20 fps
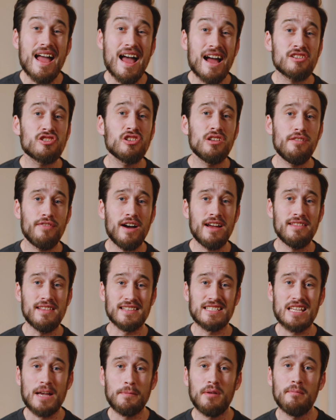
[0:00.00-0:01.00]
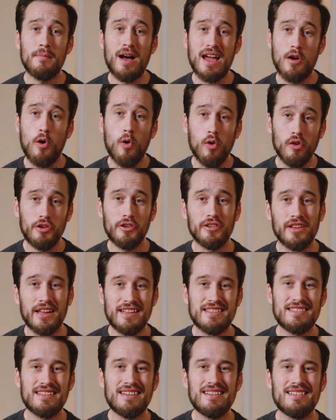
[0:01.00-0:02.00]
actually find that some of my older
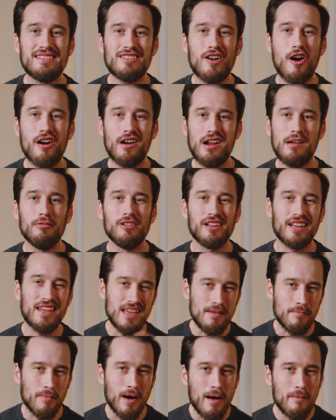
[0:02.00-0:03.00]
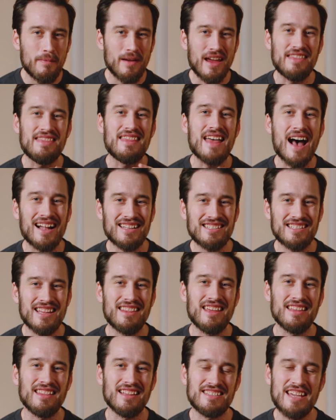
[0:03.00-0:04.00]
lenses aren't able to keep up, and that's the
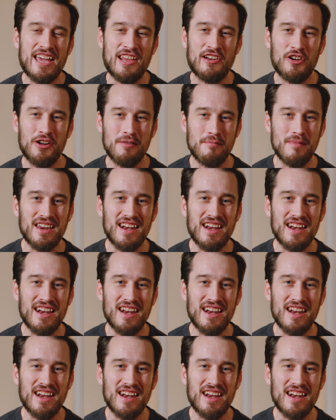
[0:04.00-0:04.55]
thing that's hindering me